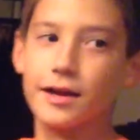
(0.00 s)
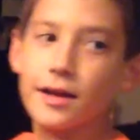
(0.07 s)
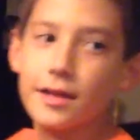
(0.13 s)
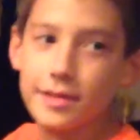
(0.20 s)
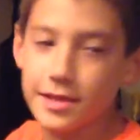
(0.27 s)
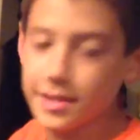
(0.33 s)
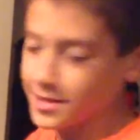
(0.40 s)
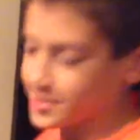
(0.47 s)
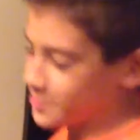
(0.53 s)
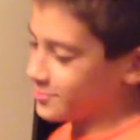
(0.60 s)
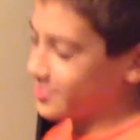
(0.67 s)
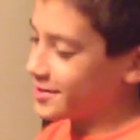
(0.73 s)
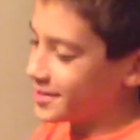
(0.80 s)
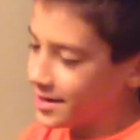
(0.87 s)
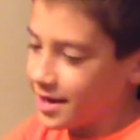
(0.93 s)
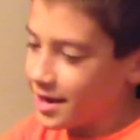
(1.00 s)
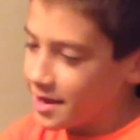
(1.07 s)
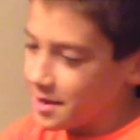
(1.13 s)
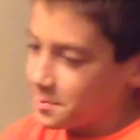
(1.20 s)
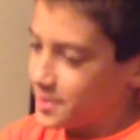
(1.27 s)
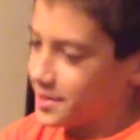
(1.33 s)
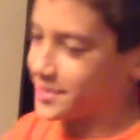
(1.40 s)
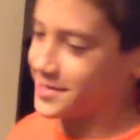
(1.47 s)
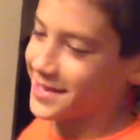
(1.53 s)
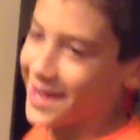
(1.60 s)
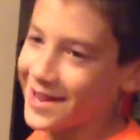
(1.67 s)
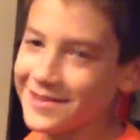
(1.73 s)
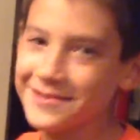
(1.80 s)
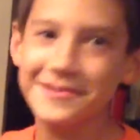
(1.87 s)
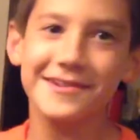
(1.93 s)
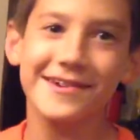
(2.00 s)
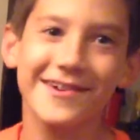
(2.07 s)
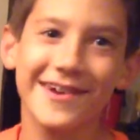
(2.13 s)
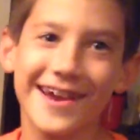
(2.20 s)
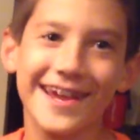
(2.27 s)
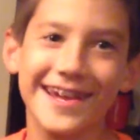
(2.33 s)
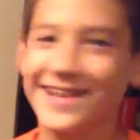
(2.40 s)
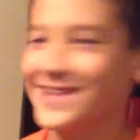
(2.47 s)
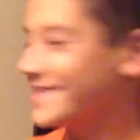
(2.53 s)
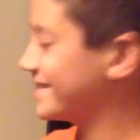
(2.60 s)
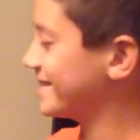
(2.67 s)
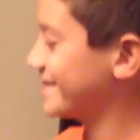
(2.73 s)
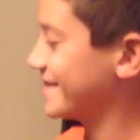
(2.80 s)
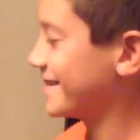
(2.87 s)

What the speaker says: I got this one because it got good grades.